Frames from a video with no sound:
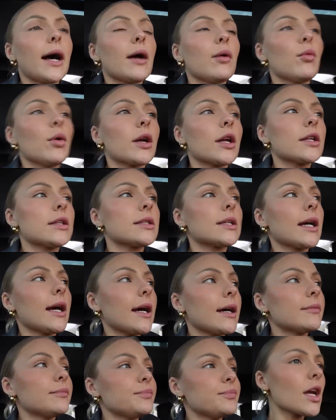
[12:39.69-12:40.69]
I wanted to
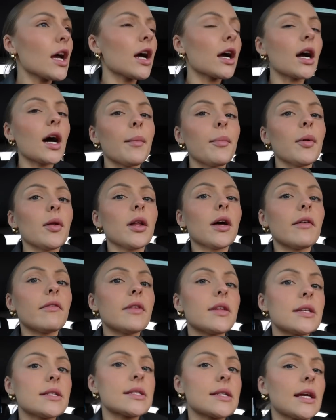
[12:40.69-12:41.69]
get a couple of
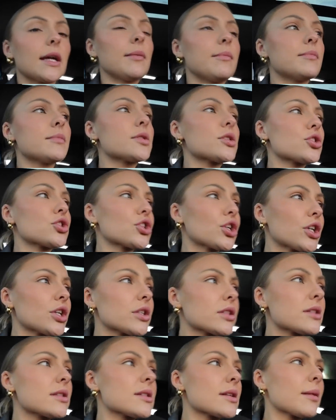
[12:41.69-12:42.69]
the Skims
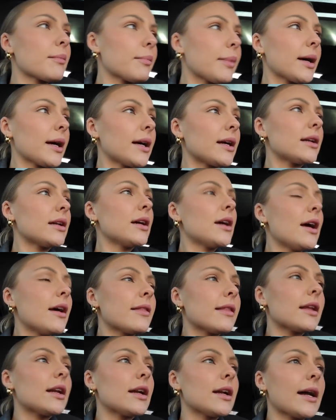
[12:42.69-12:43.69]
shirts, but
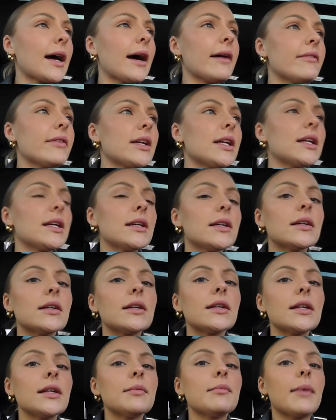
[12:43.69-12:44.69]
they didn't have any
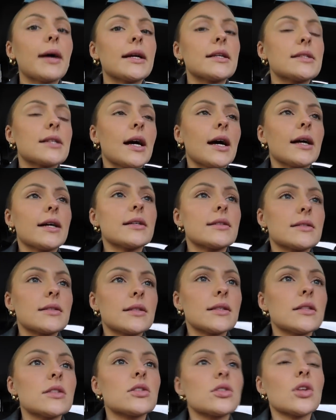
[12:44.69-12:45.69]
in my size
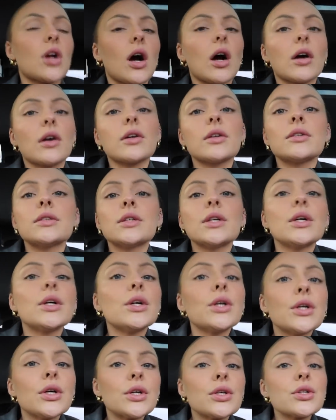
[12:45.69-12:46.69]
in stock,
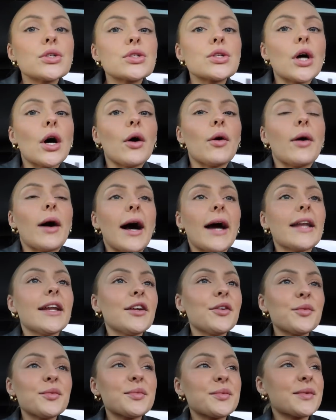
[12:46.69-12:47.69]
so I
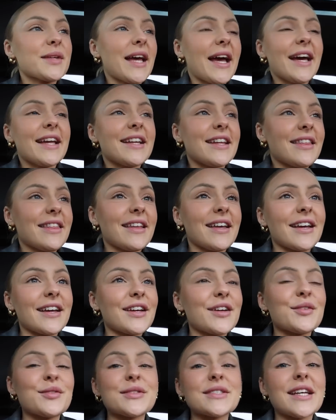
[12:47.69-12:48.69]
didn't get
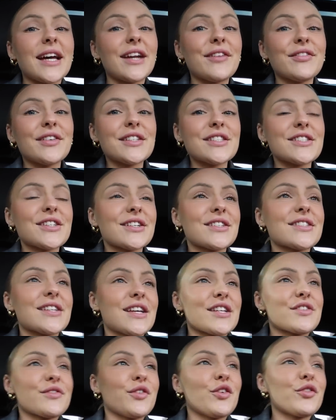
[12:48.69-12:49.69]
anything. It was kind of
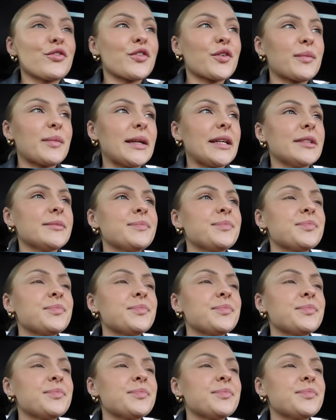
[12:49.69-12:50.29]
unsuccessful for me.